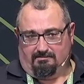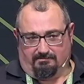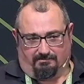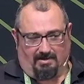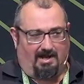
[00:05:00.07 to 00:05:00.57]

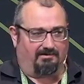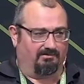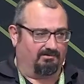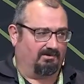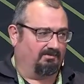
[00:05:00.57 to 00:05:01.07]

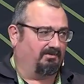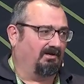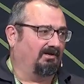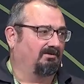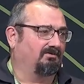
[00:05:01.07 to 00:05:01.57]
factors that
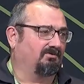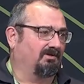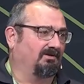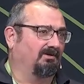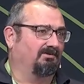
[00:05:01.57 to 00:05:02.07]
apply to the
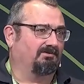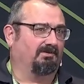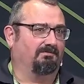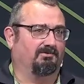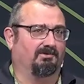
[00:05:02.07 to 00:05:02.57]
scenario
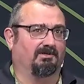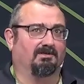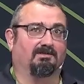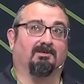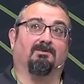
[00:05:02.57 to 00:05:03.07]
say, boy,
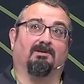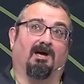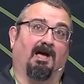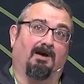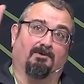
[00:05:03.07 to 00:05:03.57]
you know,
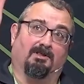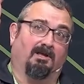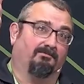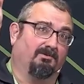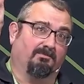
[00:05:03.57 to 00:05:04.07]
I, I would
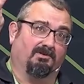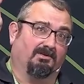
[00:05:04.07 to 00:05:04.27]
love to put